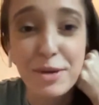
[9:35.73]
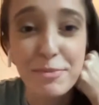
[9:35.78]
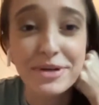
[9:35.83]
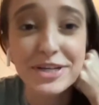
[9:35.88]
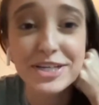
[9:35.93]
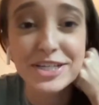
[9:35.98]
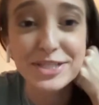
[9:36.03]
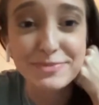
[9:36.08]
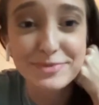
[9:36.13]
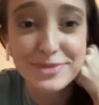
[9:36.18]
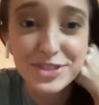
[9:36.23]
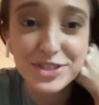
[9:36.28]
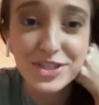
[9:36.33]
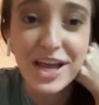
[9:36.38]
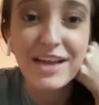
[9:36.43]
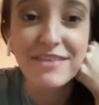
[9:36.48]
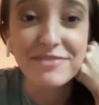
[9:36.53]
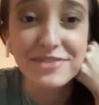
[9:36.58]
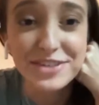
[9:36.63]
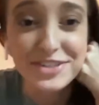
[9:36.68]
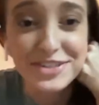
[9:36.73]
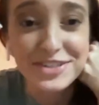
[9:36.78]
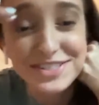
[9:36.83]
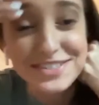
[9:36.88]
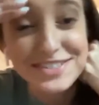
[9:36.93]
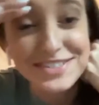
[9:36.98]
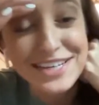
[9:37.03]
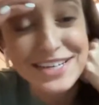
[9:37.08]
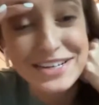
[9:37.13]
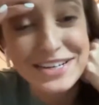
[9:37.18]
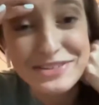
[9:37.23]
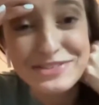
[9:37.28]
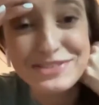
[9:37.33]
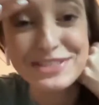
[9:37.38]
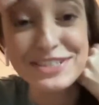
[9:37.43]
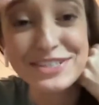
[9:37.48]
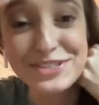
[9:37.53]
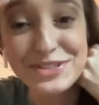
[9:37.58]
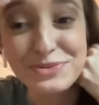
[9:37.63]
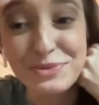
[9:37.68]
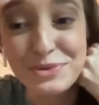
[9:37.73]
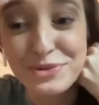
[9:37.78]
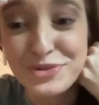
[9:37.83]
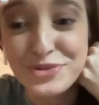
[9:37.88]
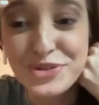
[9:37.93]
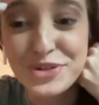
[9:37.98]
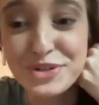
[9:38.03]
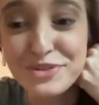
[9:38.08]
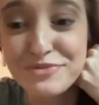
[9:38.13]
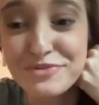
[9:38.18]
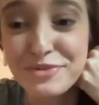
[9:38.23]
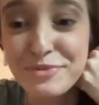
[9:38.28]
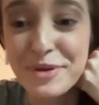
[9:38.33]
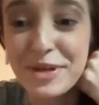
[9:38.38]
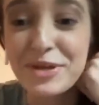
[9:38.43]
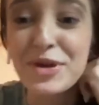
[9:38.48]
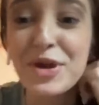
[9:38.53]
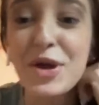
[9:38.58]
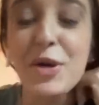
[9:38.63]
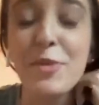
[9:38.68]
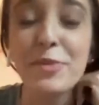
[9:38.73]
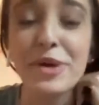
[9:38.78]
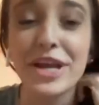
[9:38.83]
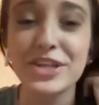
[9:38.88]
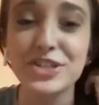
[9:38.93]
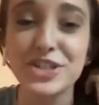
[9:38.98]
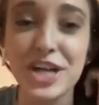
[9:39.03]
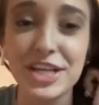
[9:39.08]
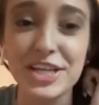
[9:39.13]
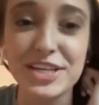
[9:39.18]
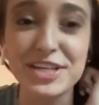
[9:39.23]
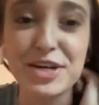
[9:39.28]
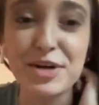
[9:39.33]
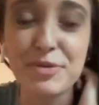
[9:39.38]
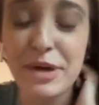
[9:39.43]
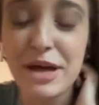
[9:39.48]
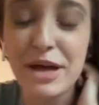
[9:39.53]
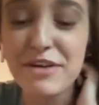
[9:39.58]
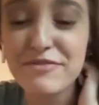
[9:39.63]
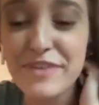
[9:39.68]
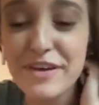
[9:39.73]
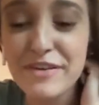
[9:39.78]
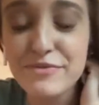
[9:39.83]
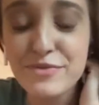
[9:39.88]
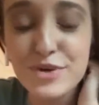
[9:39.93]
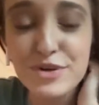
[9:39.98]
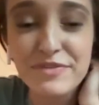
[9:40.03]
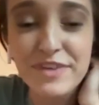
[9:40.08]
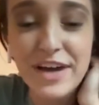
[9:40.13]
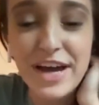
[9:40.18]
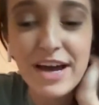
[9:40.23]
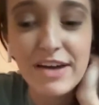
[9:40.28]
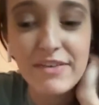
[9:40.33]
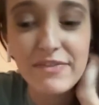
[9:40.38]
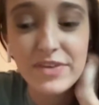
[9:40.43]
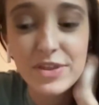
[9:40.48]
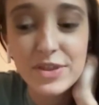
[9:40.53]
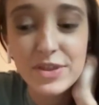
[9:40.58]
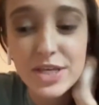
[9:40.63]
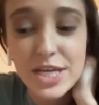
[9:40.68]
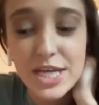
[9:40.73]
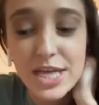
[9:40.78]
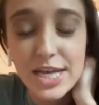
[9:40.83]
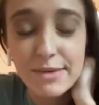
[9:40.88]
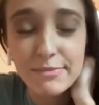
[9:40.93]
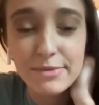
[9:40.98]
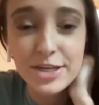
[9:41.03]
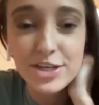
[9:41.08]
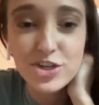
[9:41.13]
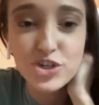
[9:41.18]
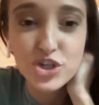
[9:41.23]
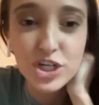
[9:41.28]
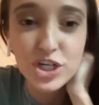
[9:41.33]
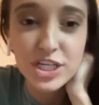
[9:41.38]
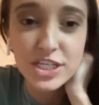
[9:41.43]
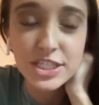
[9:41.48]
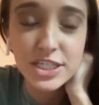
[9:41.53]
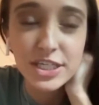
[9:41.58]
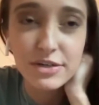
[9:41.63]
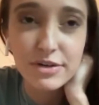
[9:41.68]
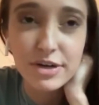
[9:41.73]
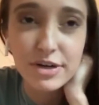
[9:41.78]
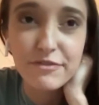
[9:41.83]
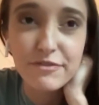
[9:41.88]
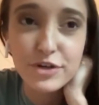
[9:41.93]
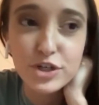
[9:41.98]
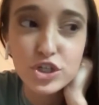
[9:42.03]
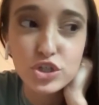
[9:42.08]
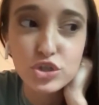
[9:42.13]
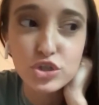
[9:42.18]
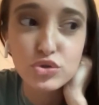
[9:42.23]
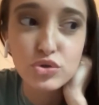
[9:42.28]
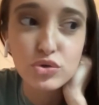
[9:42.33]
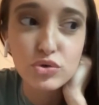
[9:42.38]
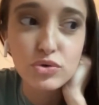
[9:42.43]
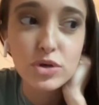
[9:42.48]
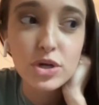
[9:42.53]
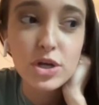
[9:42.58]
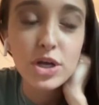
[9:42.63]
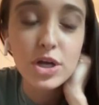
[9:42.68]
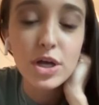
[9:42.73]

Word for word: My husband's laughing because he knows that it's a real trouble for me. But I try to get up by 5:45, and then I'm getting dressed, getting ready for school.